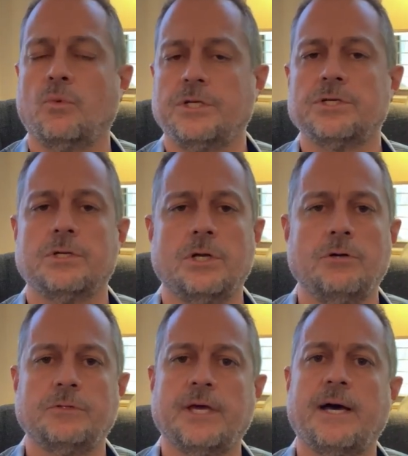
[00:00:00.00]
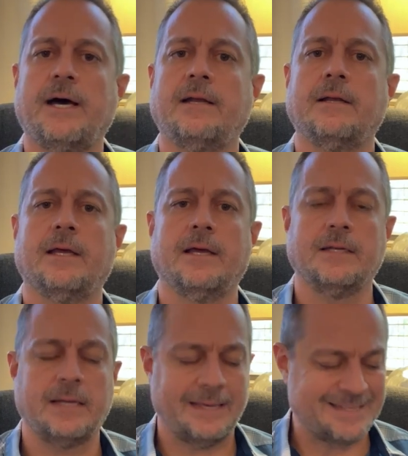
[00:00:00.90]
We should note that
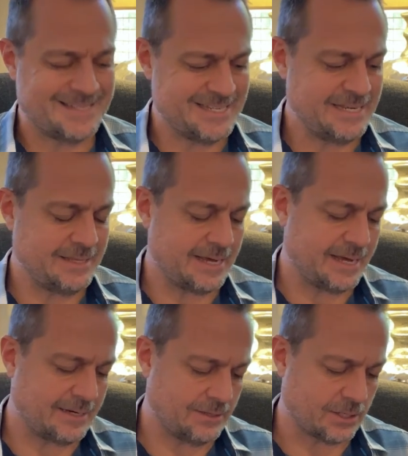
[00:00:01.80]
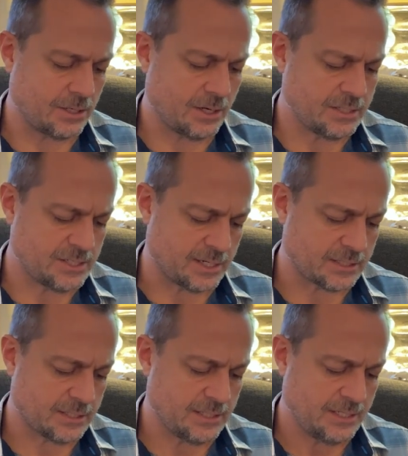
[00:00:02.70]
and, and see that in the
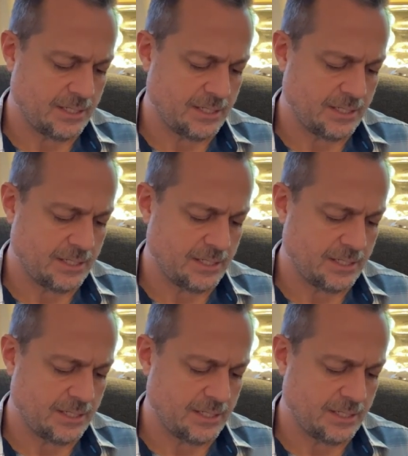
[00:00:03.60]
context.